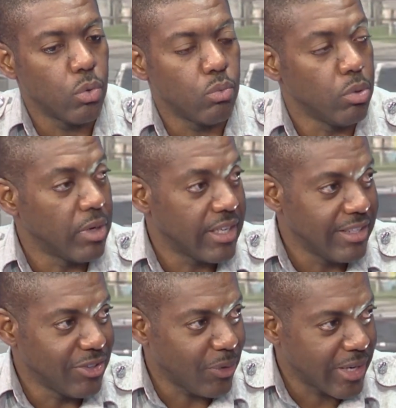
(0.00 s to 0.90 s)
we would
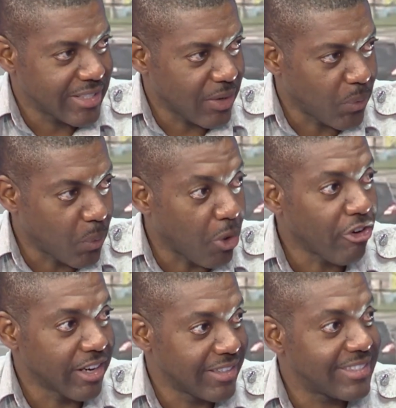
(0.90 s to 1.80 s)
now get a
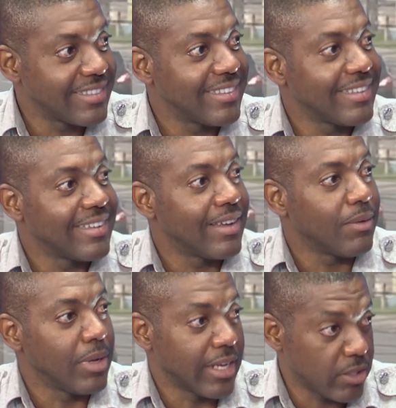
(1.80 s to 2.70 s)
warrant.
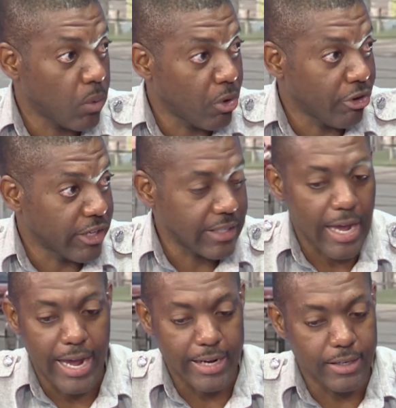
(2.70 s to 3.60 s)
We'll get a warrant,
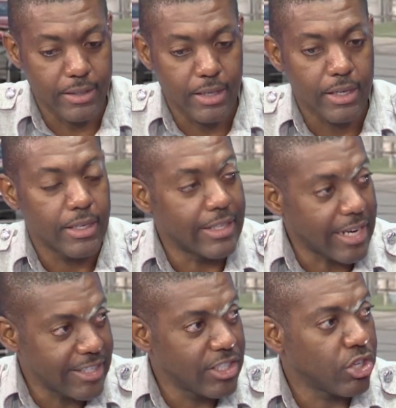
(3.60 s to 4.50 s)
and
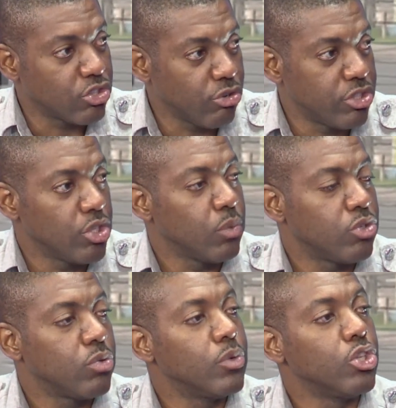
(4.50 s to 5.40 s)
that is the authority in
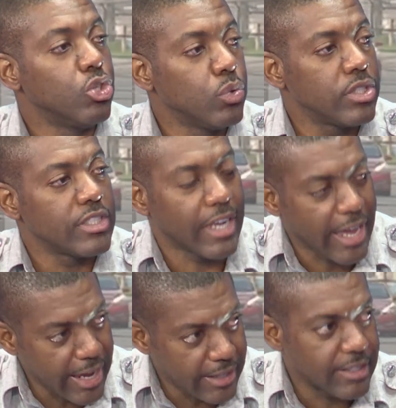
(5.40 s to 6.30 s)
which we would use to
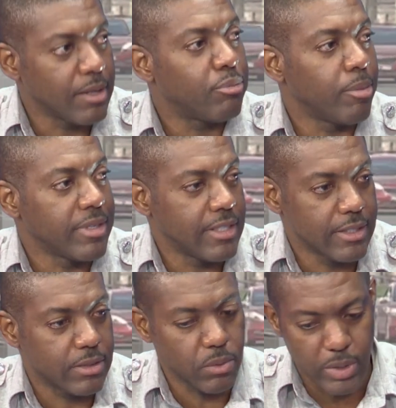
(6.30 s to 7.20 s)
enter the
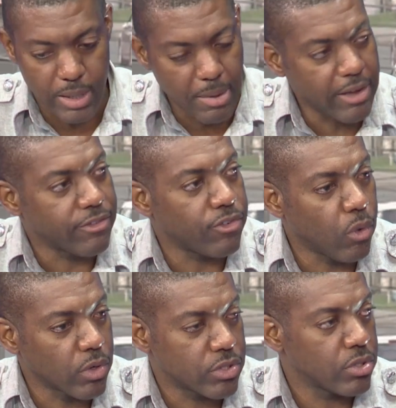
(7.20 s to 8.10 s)
premises, whether by
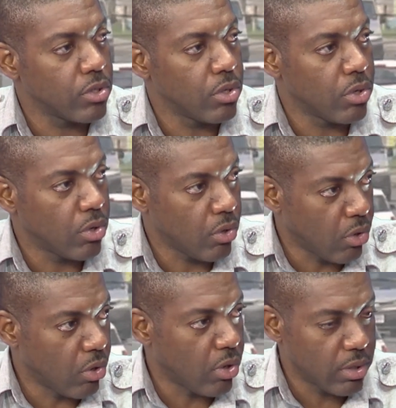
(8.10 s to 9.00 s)
force
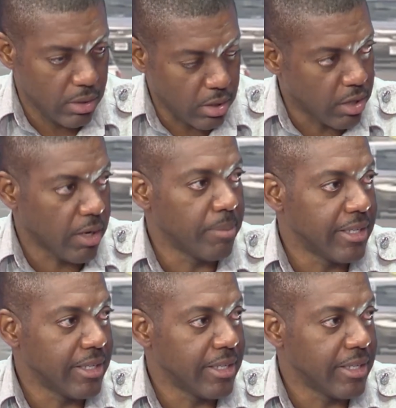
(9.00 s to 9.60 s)
or other means.